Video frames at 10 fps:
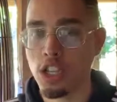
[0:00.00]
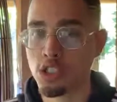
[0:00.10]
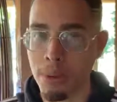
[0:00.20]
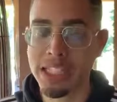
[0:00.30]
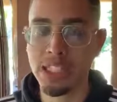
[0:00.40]

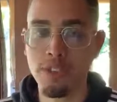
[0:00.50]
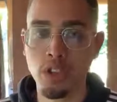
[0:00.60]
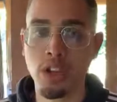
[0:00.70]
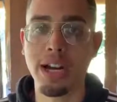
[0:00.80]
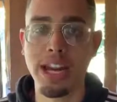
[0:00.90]
So basically, if
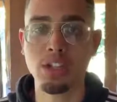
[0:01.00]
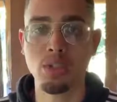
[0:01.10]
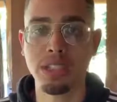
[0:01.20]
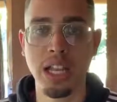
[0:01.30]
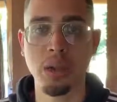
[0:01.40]
you learn how to
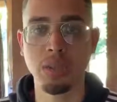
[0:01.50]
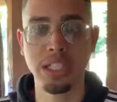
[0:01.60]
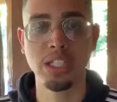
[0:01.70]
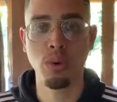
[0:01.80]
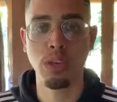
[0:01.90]
do the selling
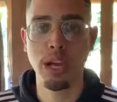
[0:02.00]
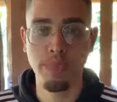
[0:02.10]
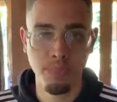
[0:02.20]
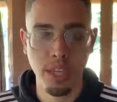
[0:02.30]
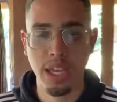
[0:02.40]
with One
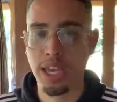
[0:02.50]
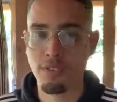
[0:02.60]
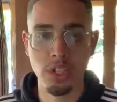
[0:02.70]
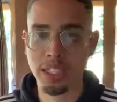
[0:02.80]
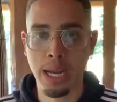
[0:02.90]
Up,
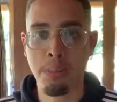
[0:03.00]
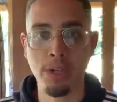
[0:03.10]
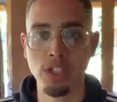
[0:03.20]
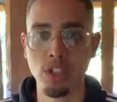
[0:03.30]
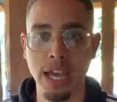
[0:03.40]
if you're the type of
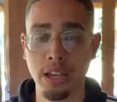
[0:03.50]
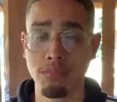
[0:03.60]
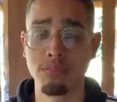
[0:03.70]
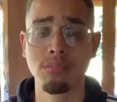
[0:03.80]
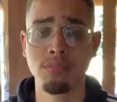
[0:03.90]
person, you're like,
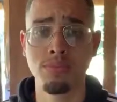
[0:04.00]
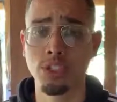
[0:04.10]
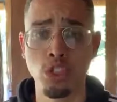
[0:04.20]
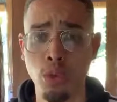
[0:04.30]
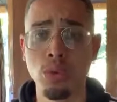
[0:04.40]

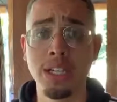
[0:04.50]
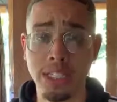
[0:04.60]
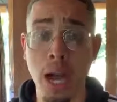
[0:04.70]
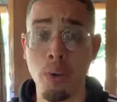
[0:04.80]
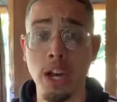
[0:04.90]
screw
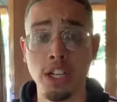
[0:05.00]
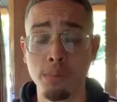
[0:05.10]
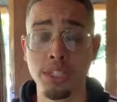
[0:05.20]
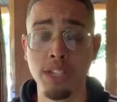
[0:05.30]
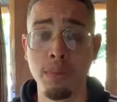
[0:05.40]
this, I want one
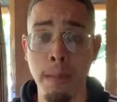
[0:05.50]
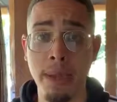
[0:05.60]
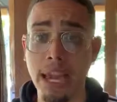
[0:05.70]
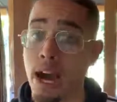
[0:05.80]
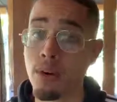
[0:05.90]
hundred percent of my
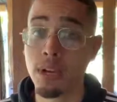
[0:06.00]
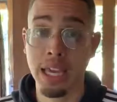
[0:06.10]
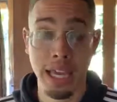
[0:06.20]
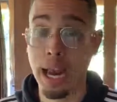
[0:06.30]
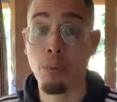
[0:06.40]
payout,
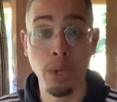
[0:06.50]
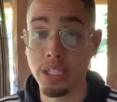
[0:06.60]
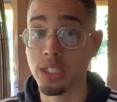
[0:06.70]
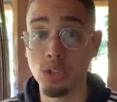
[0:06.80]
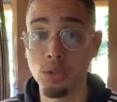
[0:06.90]
and I'm
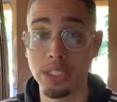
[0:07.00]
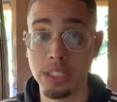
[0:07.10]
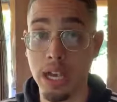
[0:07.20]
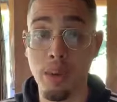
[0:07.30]
willing to do this.